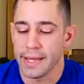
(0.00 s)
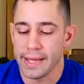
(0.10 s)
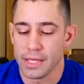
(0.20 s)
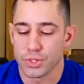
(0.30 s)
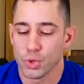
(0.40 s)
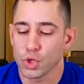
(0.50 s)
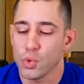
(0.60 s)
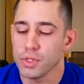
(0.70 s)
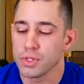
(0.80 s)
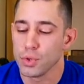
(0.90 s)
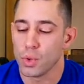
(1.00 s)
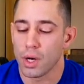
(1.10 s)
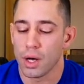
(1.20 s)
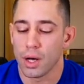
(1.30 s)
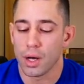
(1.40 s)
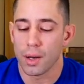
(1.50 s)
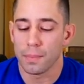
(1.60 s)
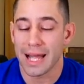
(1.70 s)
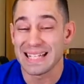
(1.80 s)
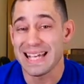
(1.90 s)
is you're going to
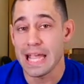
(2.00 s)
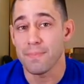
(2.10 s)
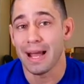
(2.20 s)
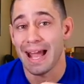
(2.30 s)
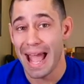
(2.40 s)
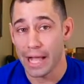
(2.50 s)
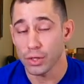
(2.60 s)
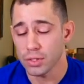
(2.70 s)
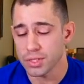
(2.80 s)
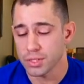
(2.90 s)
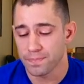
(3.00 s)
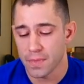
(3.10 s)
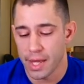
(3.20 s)
apply tape anchors.